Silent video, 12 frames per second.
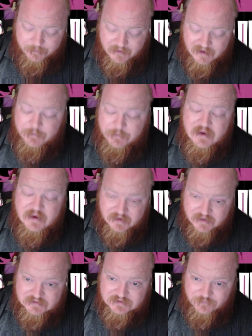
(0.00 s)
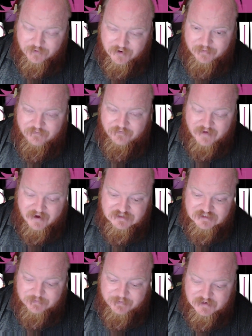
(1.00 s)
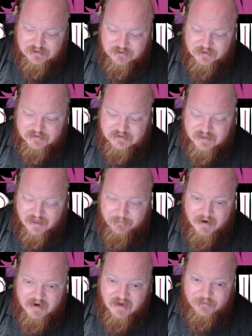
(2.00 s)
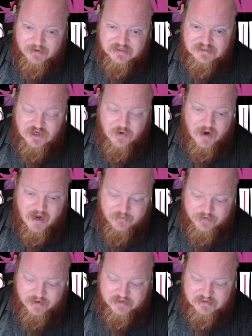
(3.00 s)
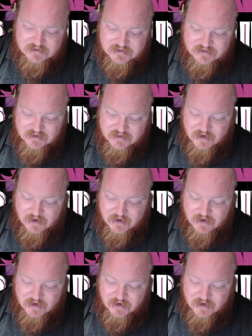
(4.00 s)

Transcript: opinions from a faction specialist that may not be so obvious